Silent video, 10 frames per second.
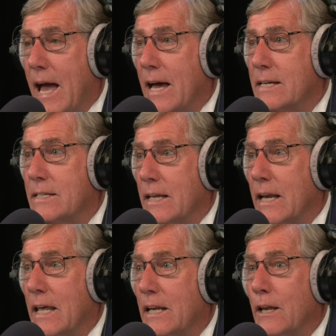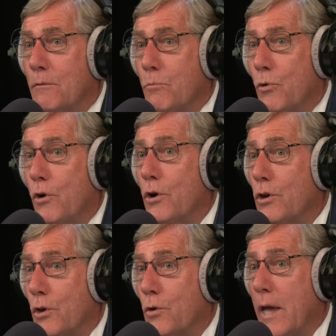as an inland port,
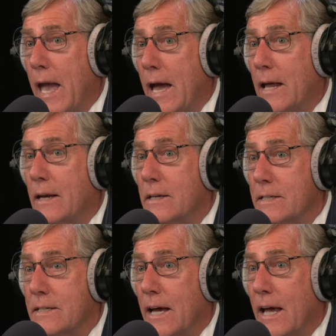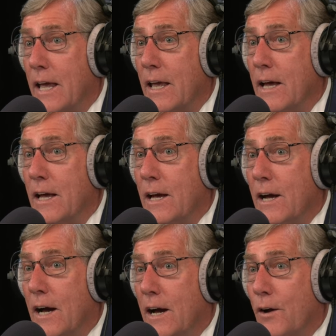you can say,
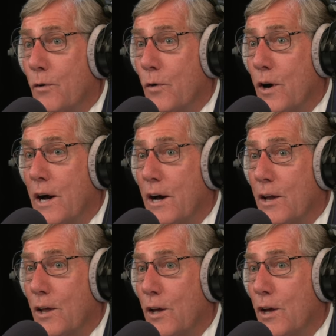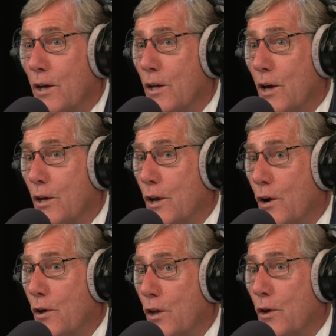uh, uh, you
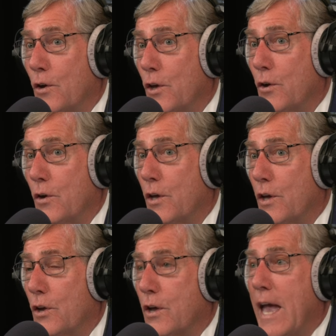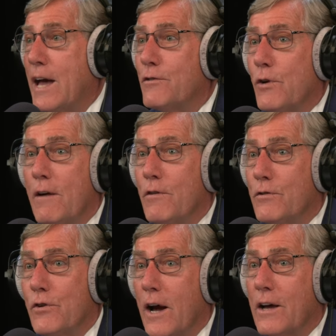know, you you you can't drive a
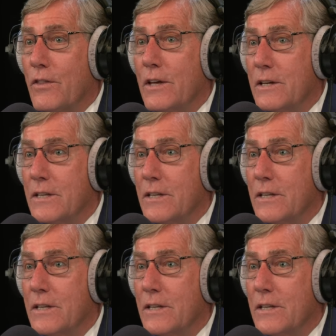truck that